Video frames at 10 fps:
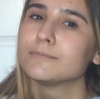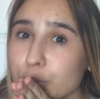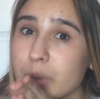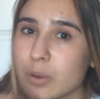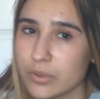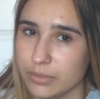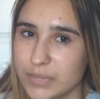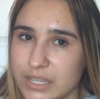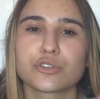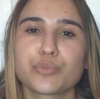So bear with
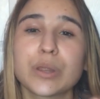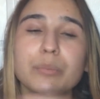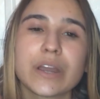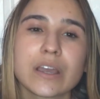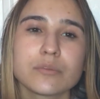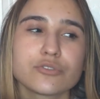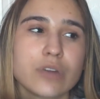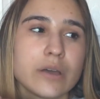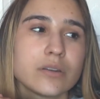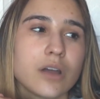me. When spring break comes
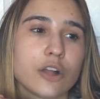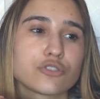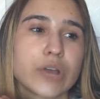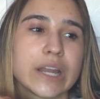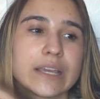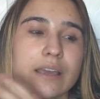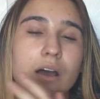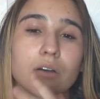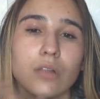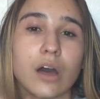around, I'll try to
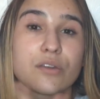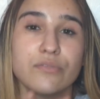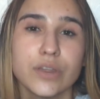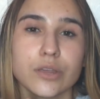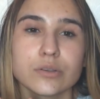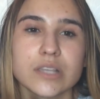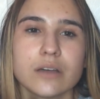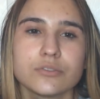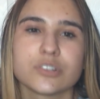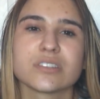get a lot of videos
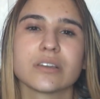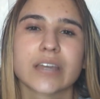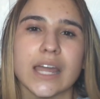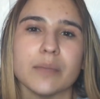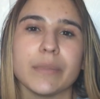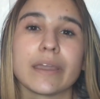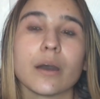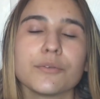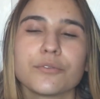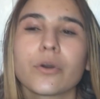out just to kind of make
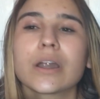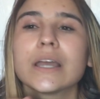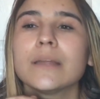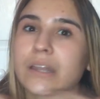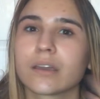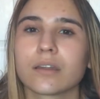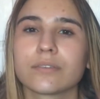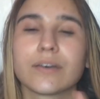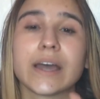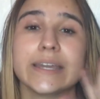up for it, depending on
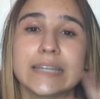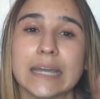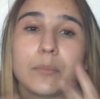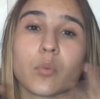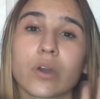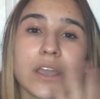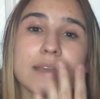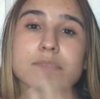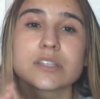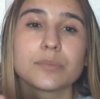if I get more
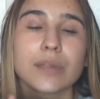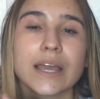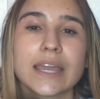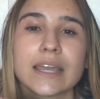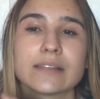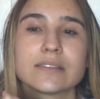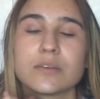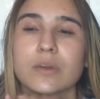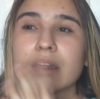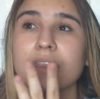games to play and
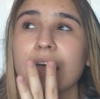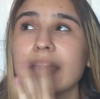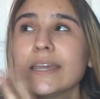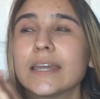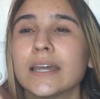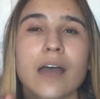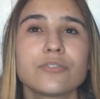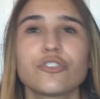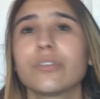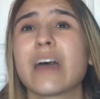see what I like.
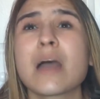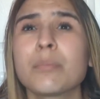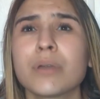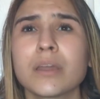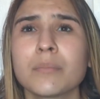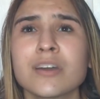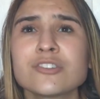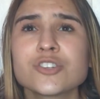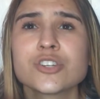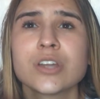After that, pretty
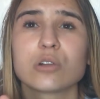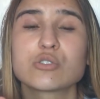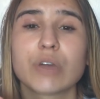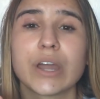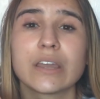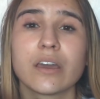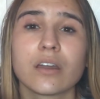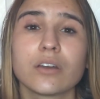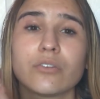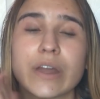much, I'll try to get
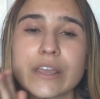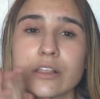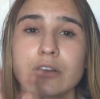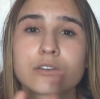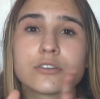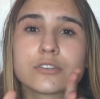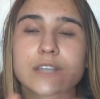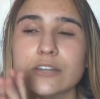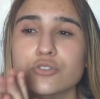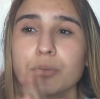on a regular
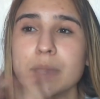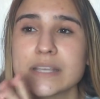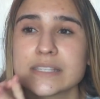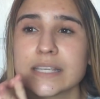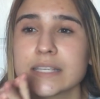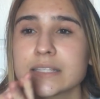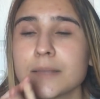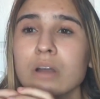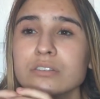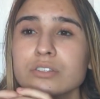schedule basis.
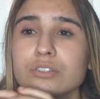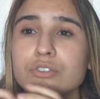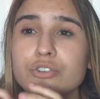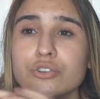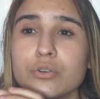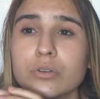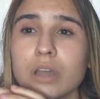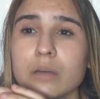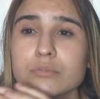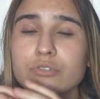Once June
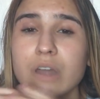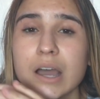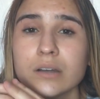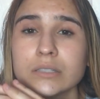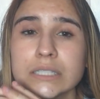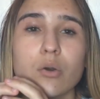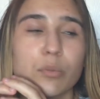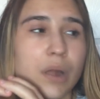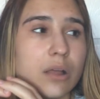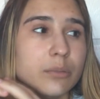comes around, I will
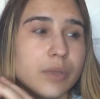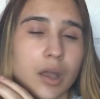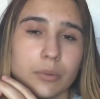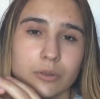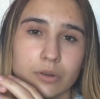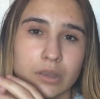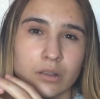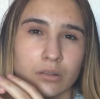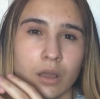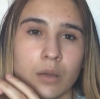probably be uploading
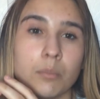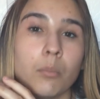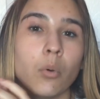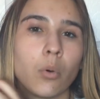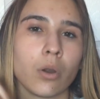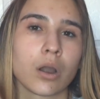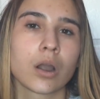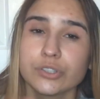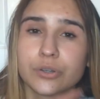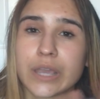a lot more.
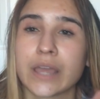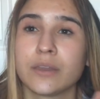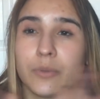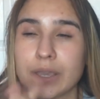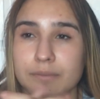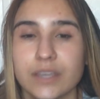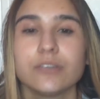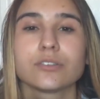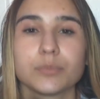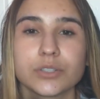So yeah, anyway, thank
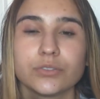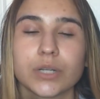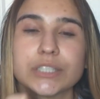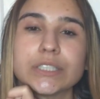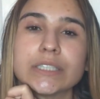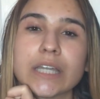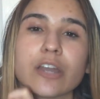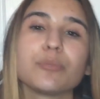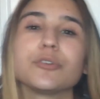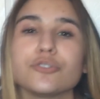you so much for watching. I
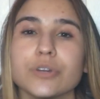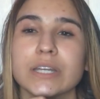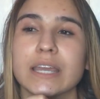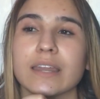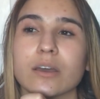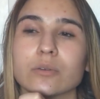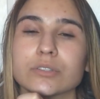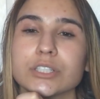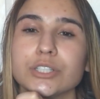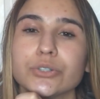hope you enjoyed, and I will
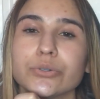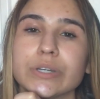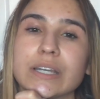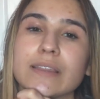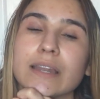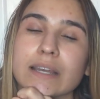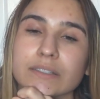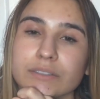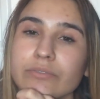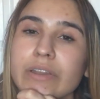see you in the
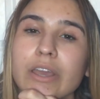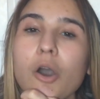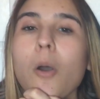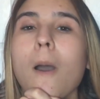next video.